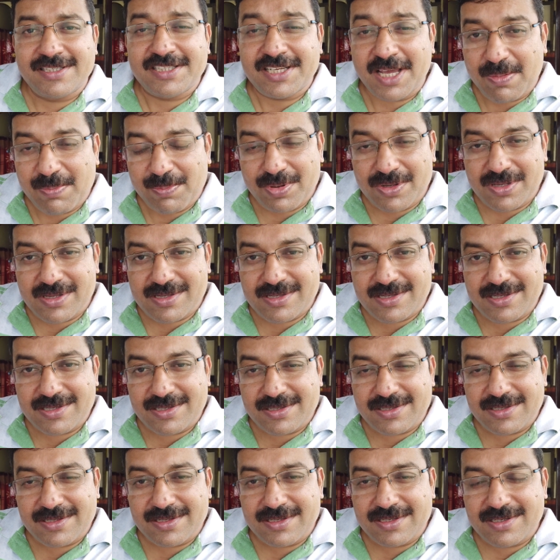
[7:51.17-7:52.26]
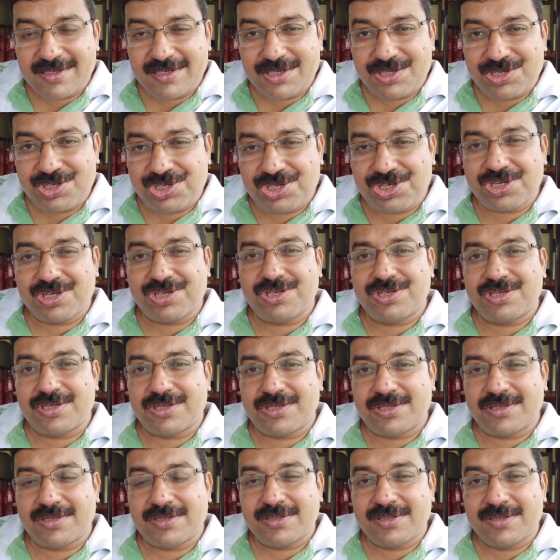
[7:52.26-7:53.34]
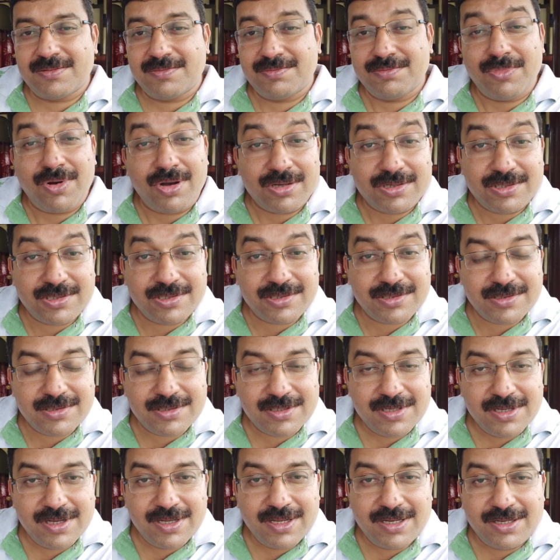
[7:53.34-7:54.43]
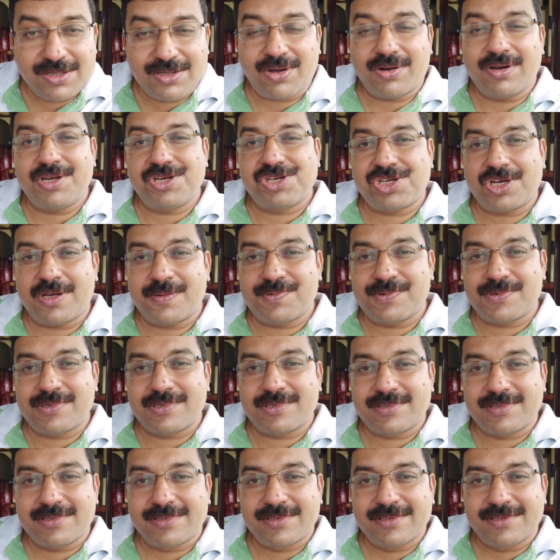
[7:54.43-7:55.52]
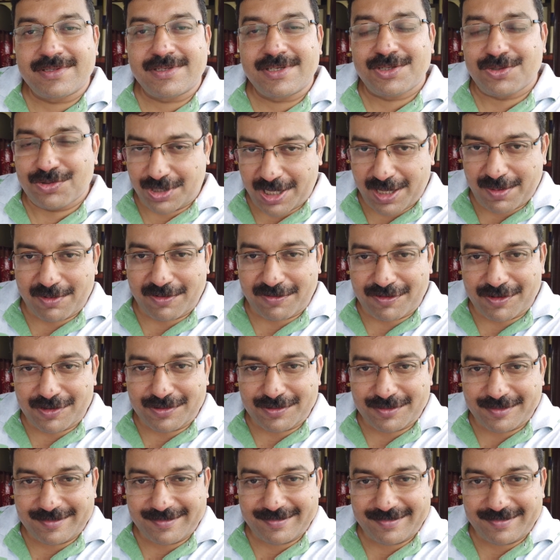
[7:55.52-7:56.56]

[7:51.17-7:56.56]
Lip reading: temples, churches, mosques, toddy shops, to name a few.